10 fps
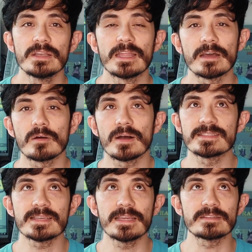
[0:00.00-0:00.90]
Now, I
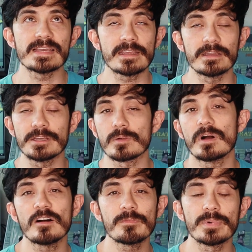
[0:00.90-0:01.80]
say take a year
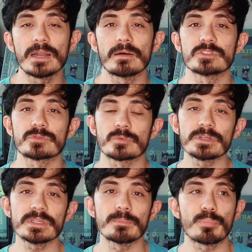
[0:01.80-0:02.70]
off, but I was
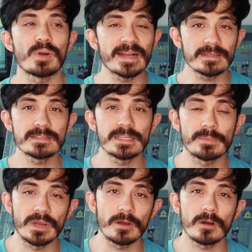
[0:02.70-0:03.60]
really
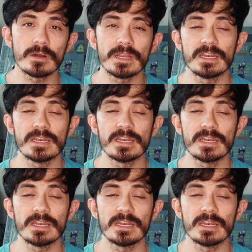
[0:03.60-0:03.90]
practicing my art,